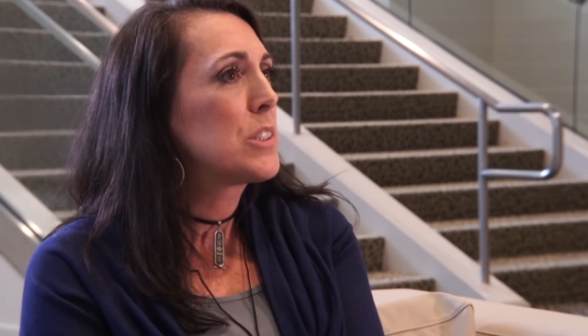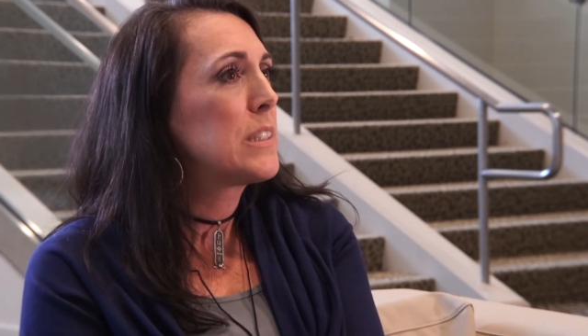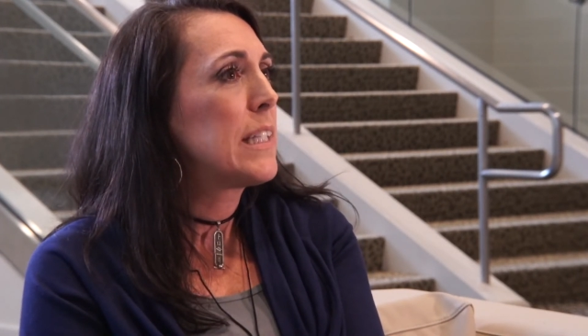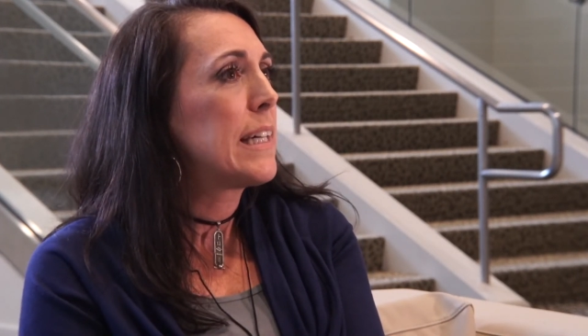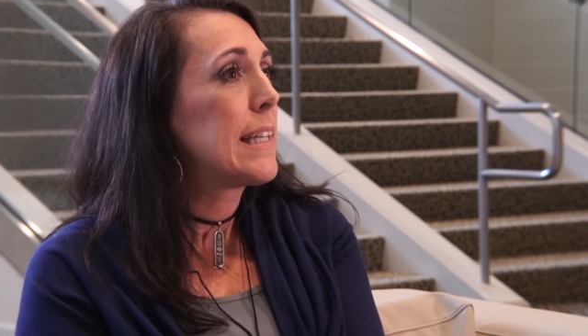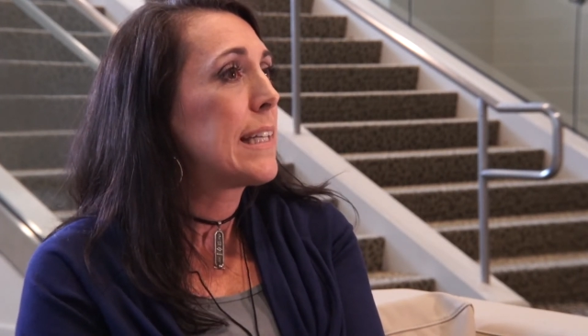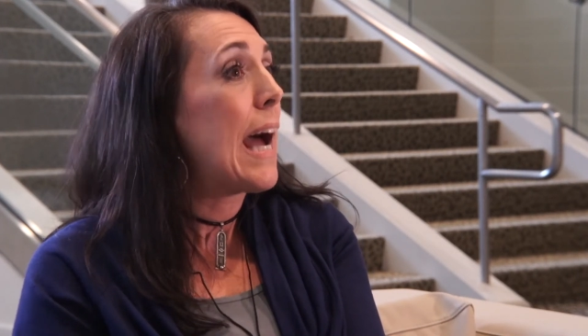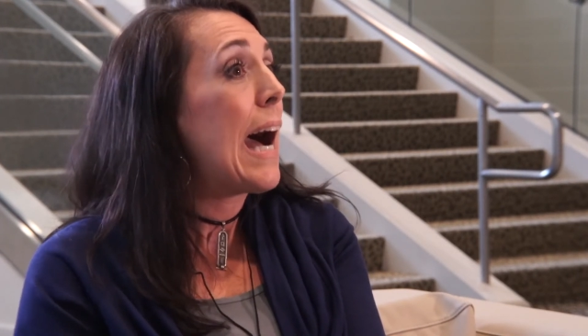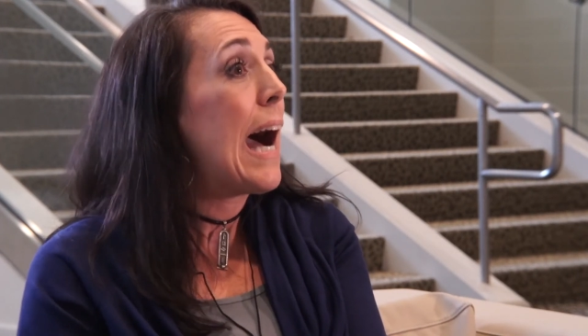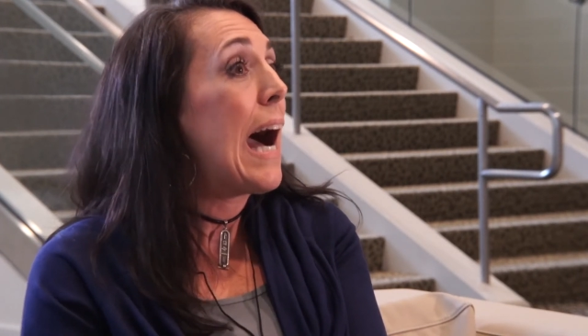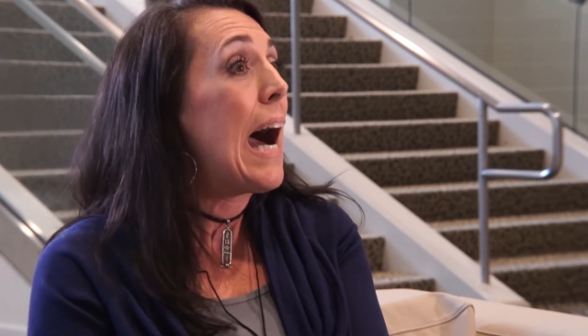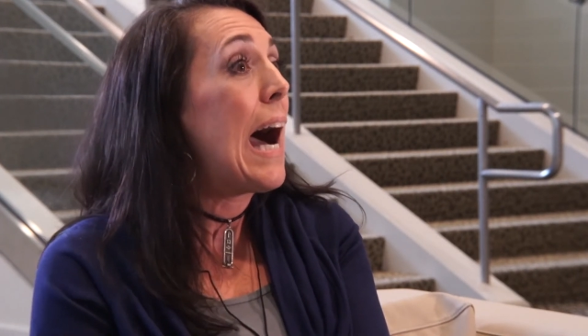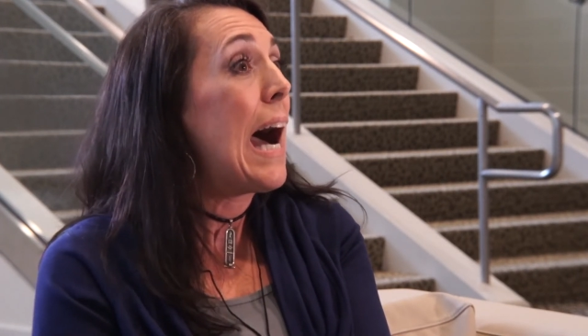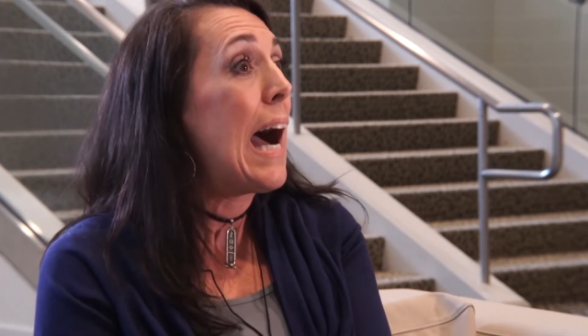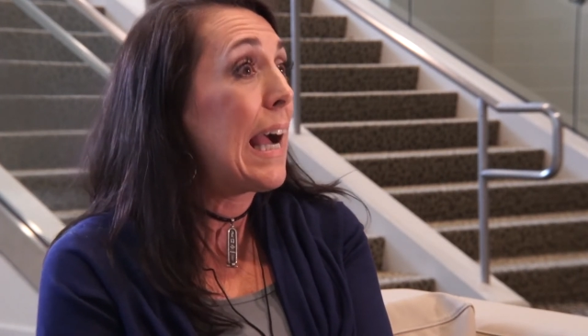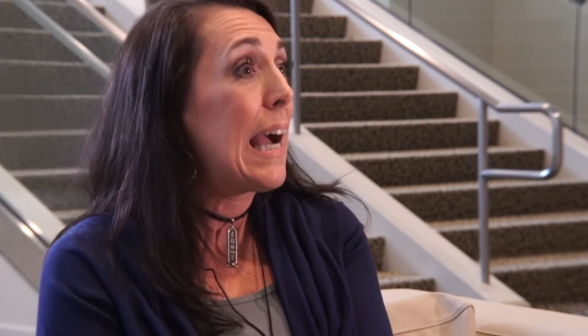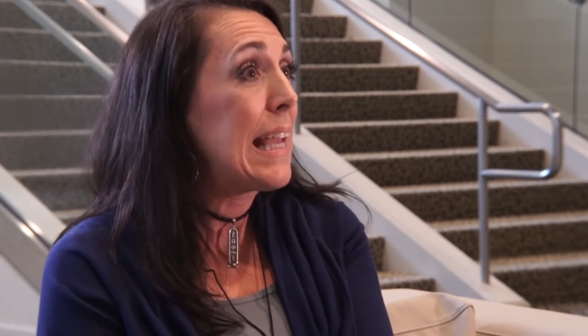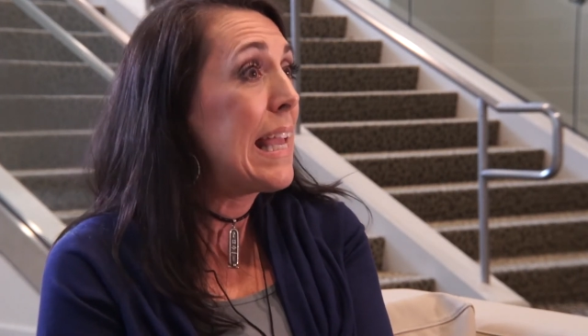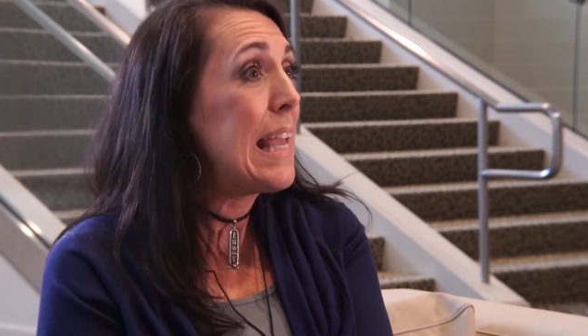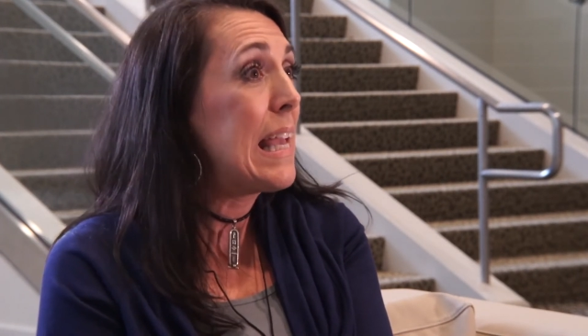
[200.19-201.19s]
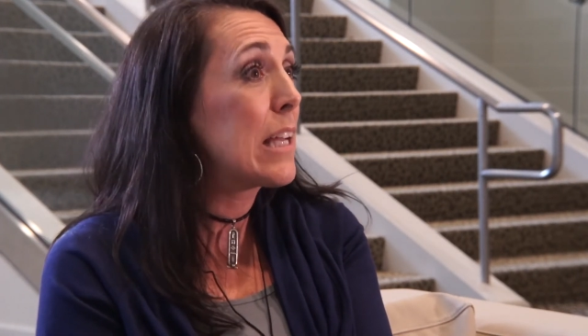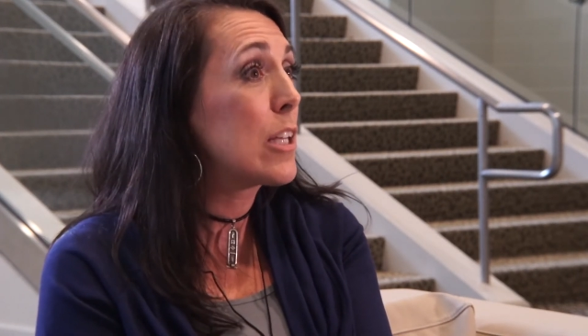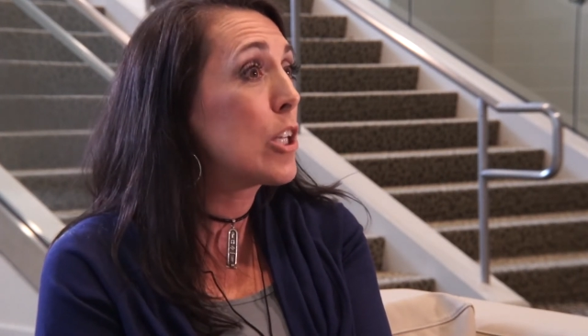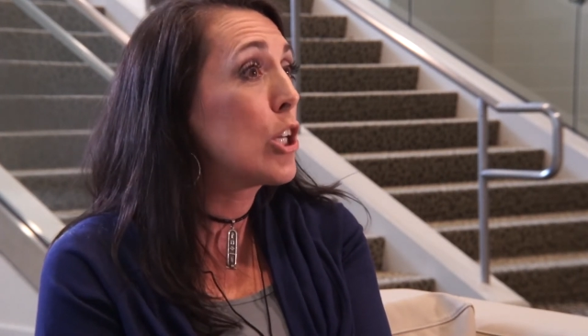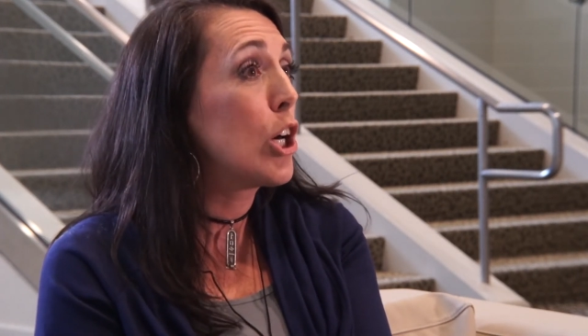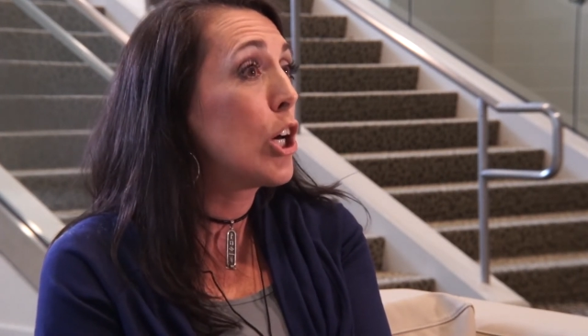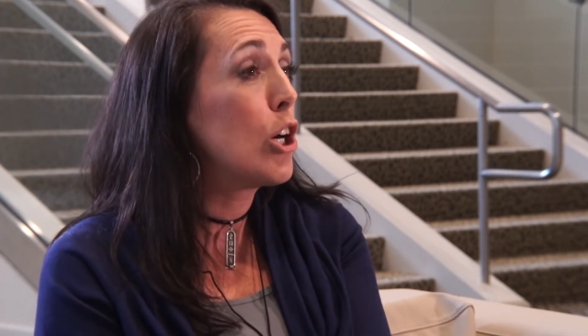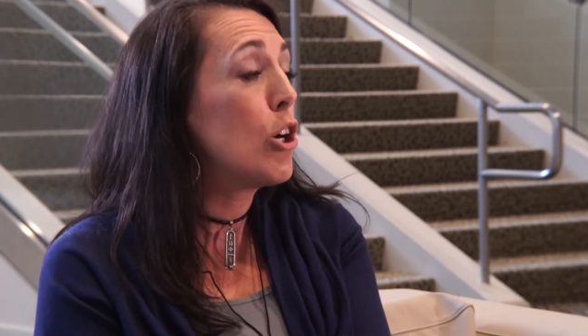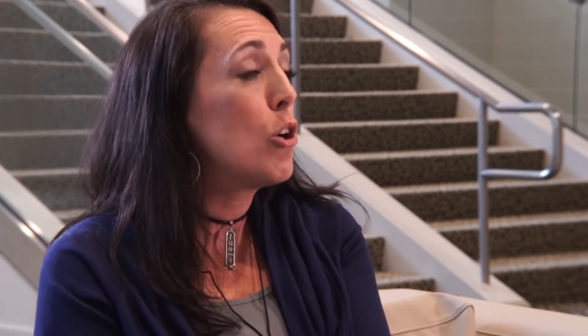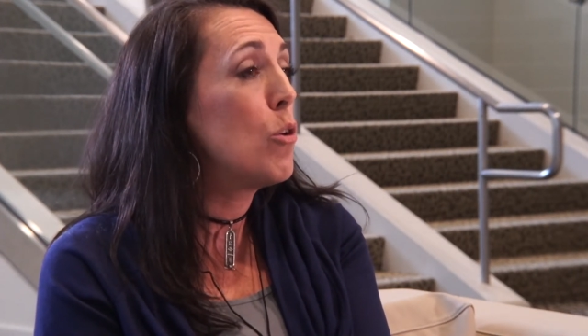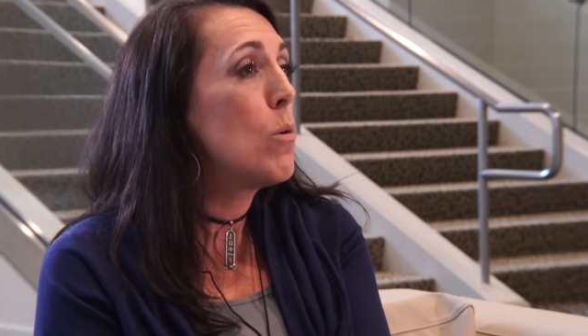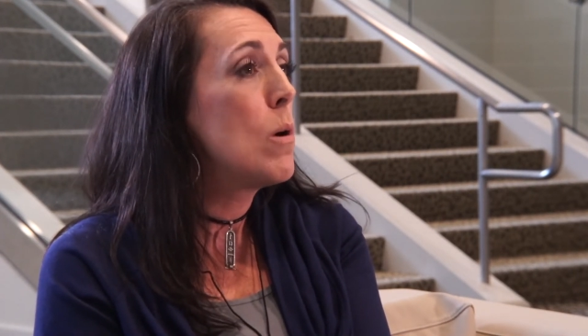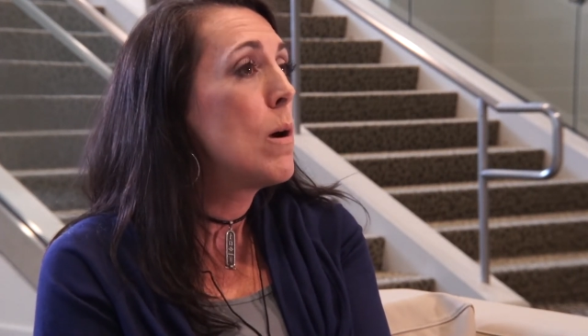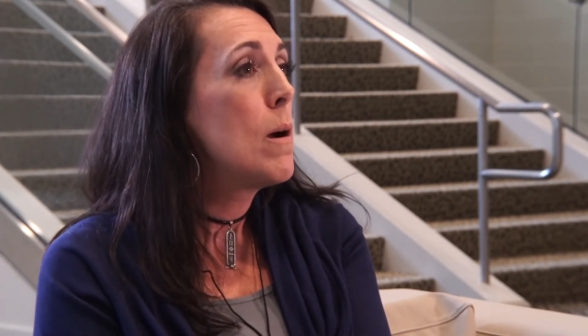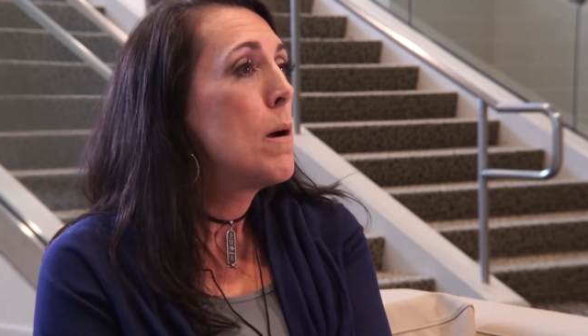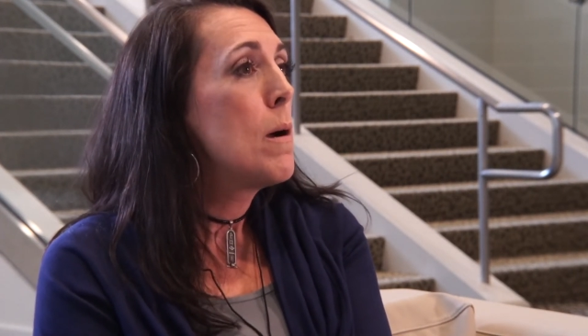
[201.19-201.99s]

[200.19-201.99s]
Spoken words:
said, "I can't go,